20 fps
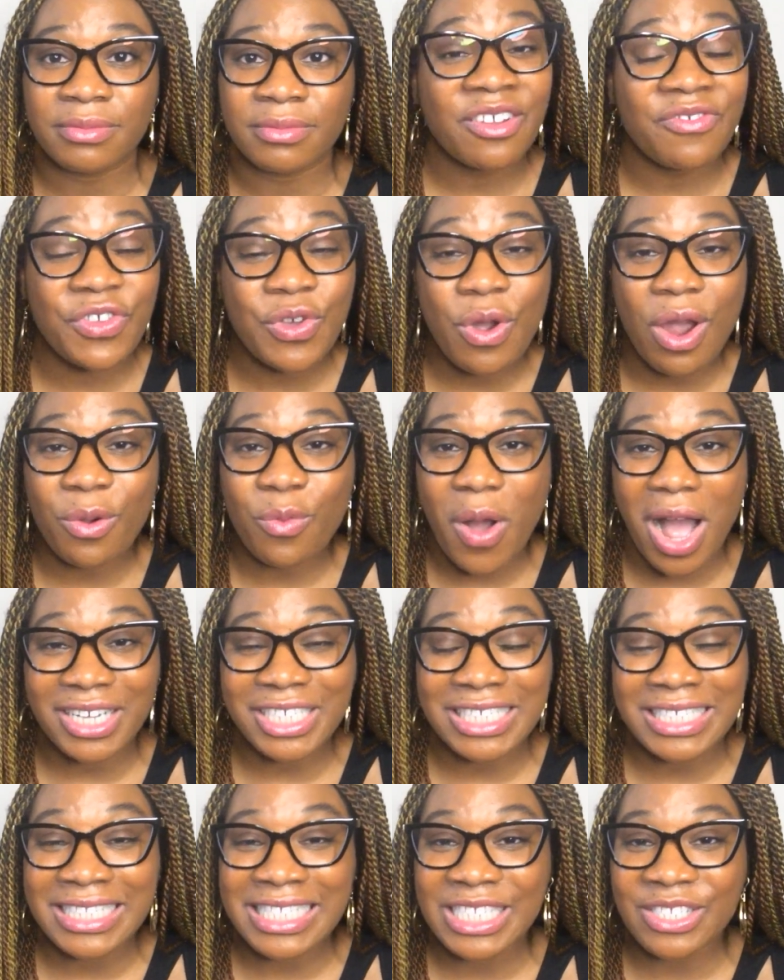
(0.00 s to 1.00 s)
If you are
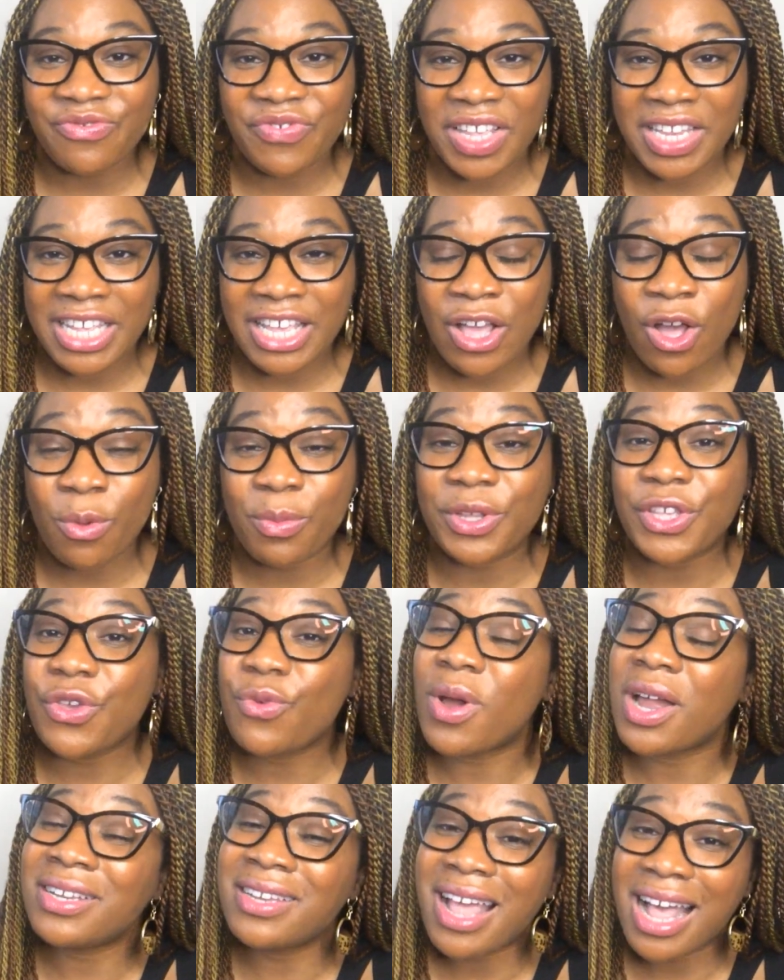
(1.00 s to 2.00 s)
watching this video but
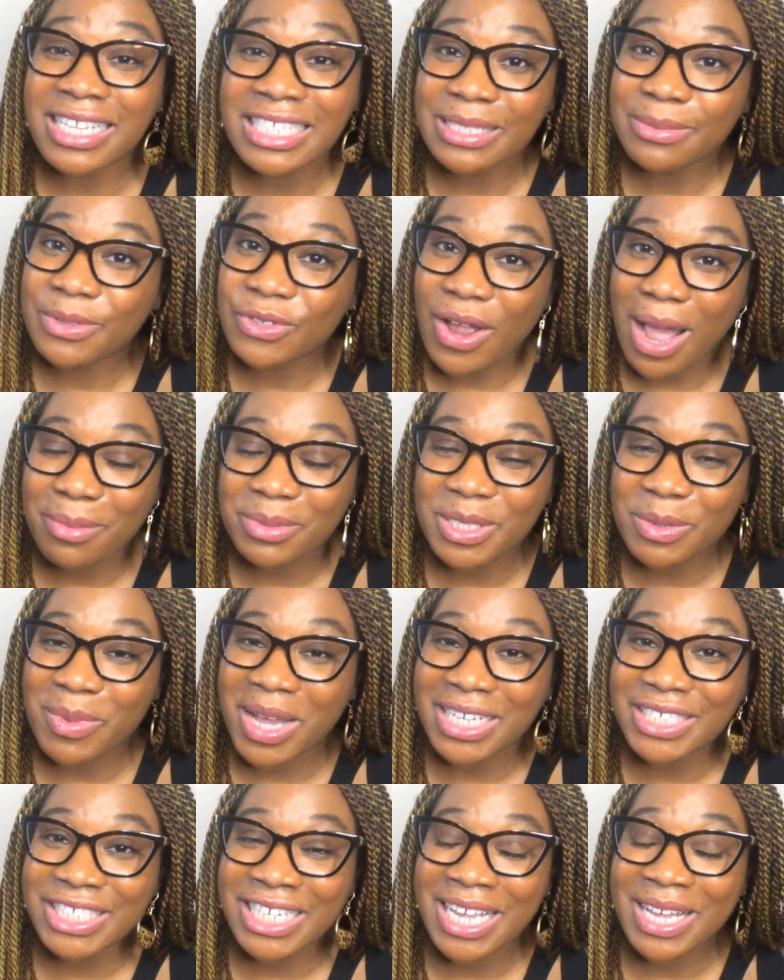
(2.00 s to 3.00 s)
you are not subscribed to
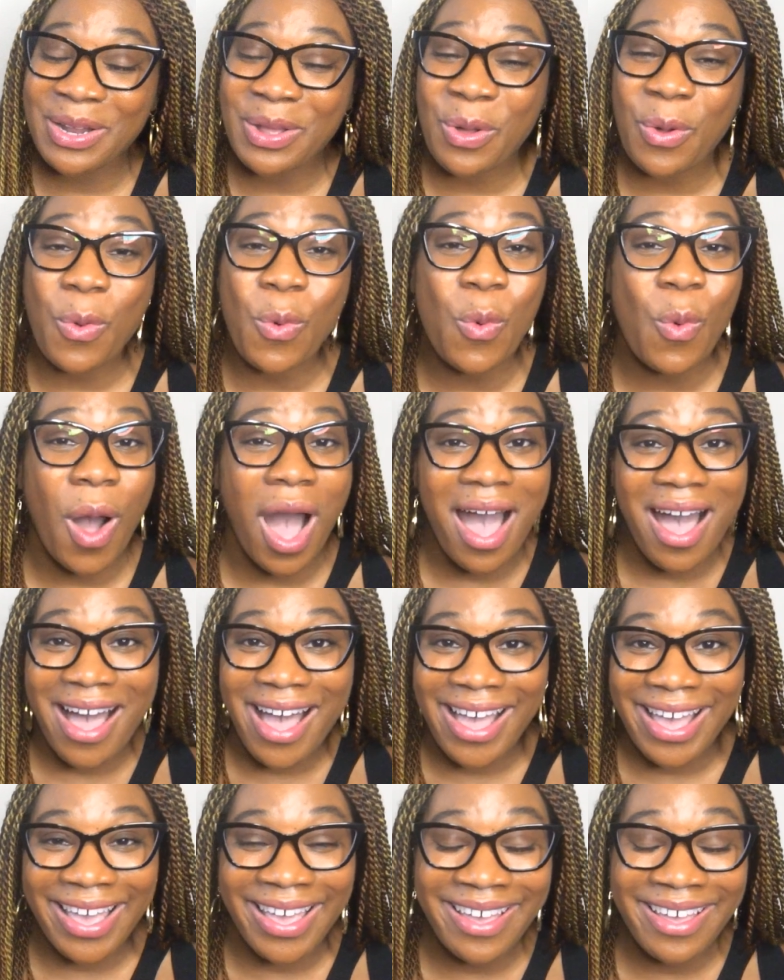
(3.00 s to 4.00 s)
my channel,
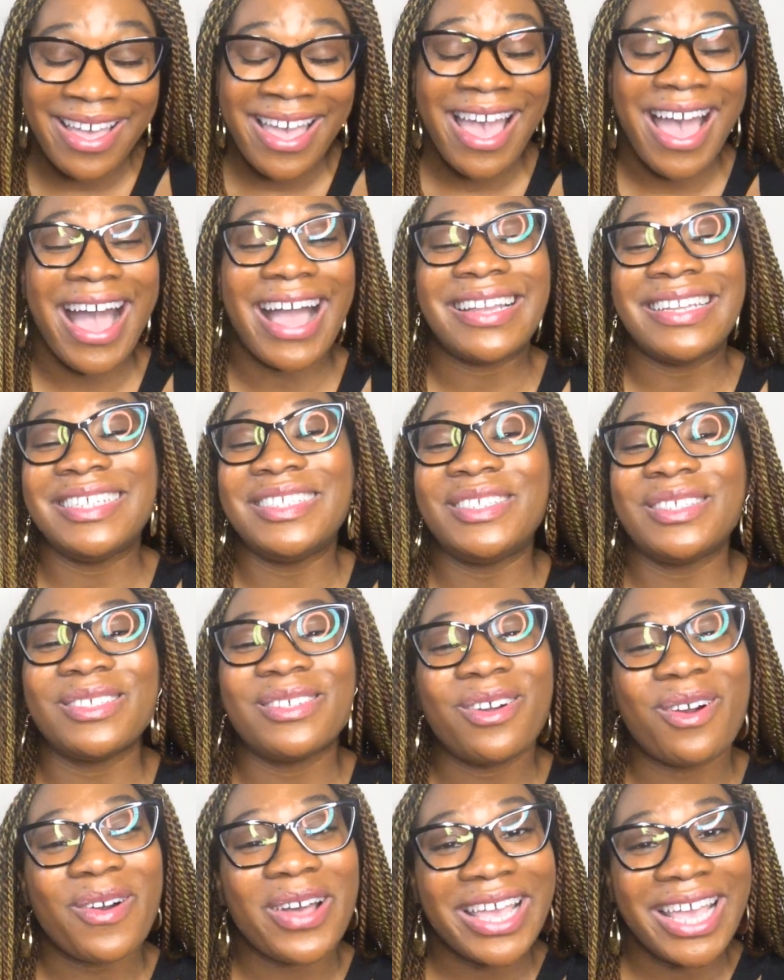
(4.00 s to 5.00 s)
why? I need you to
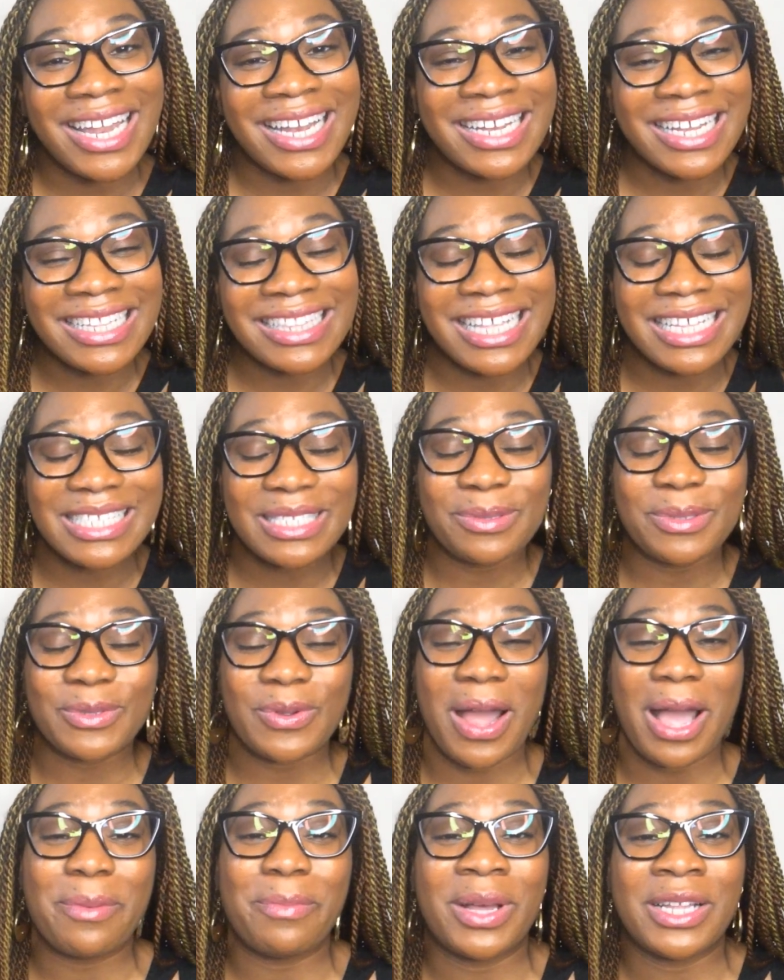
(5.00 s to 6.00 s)
go ahead and hit that
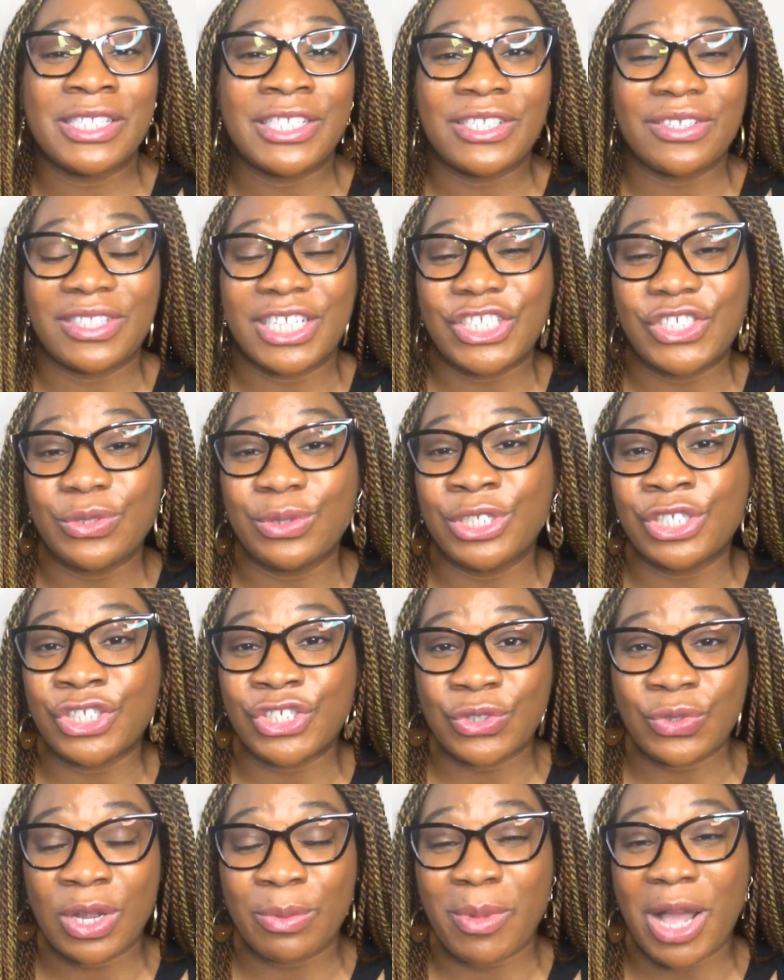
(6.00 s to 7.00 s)
subscribe button so that you can
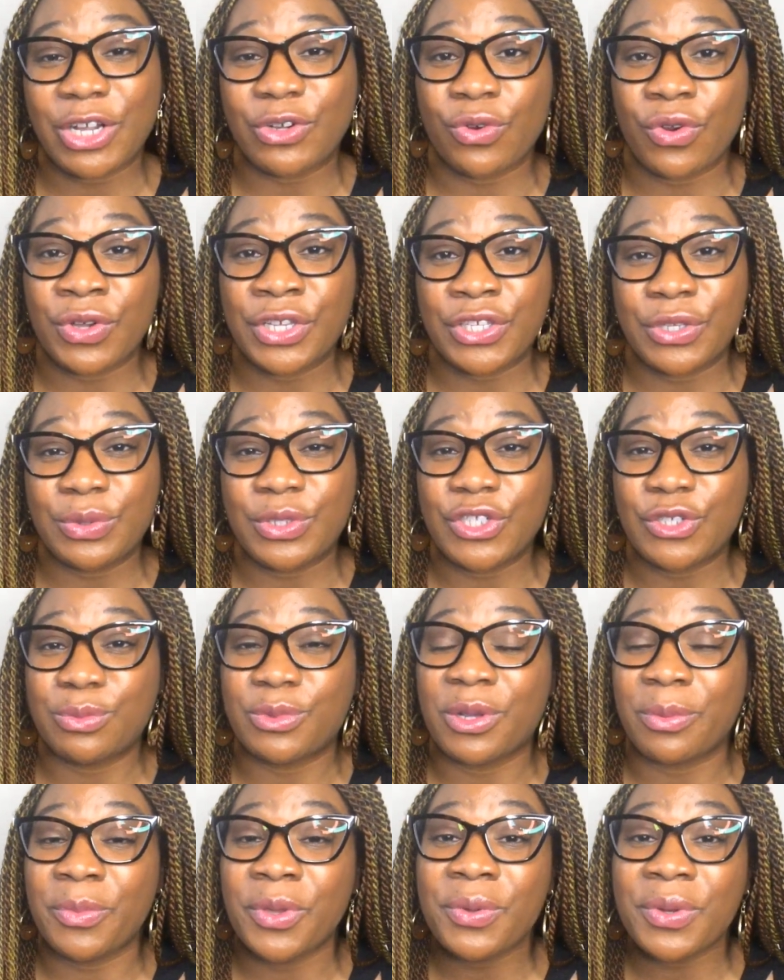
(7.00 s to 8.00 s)
join my growing YouTube
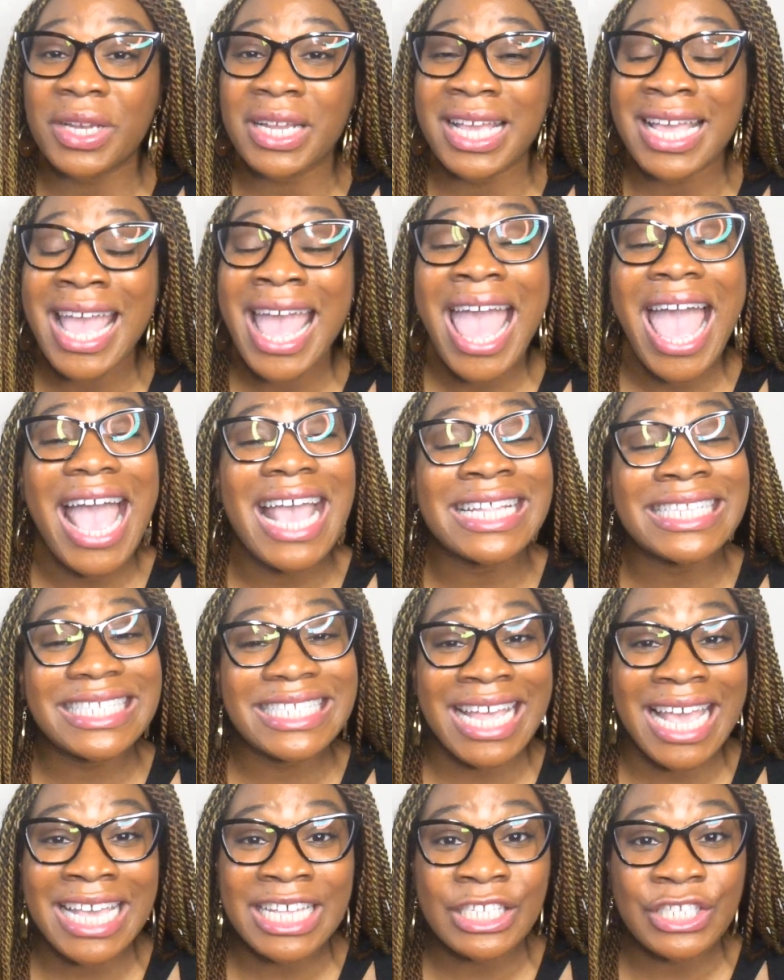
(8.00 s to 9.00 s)
community and
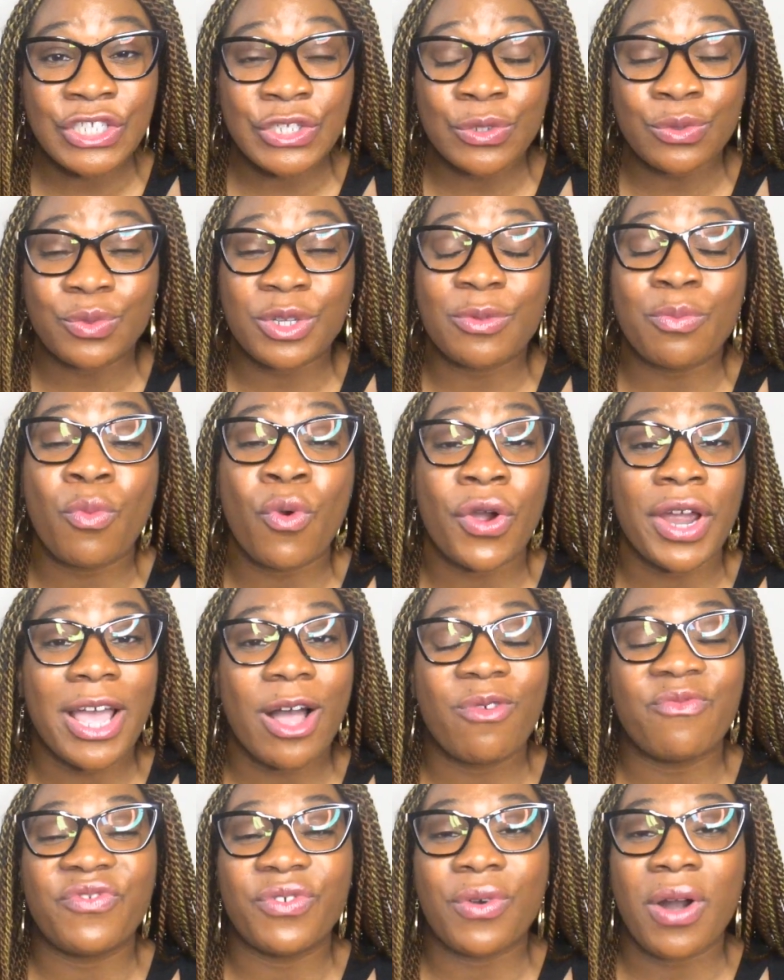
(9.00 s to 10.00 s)
stay in tune with more
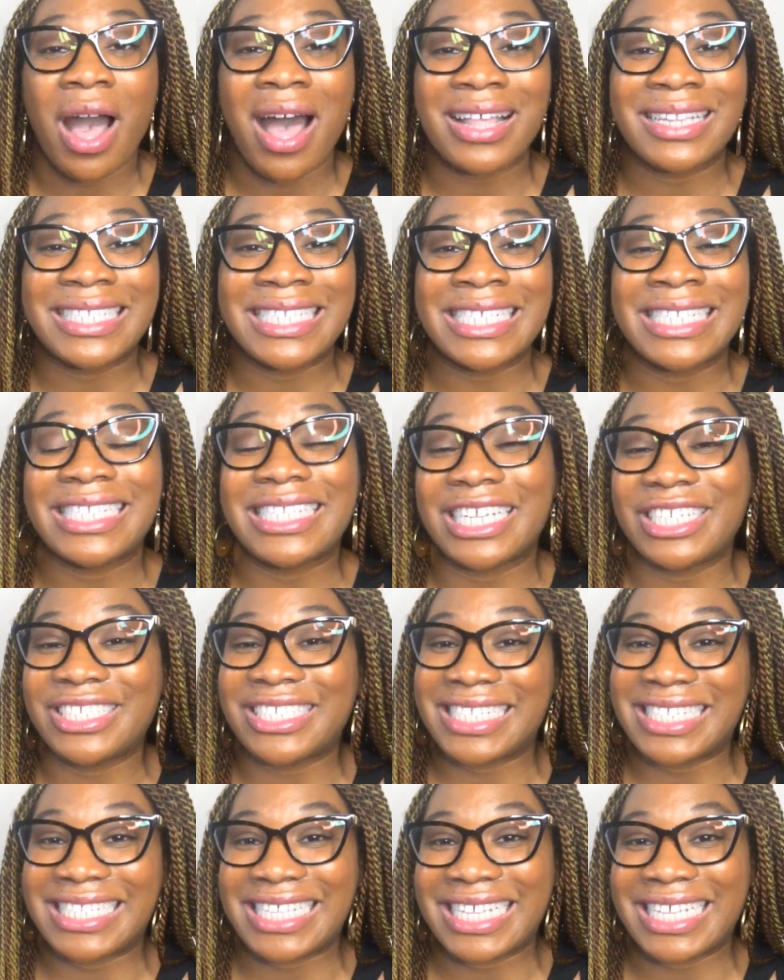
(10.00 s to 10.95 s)
helpful content such as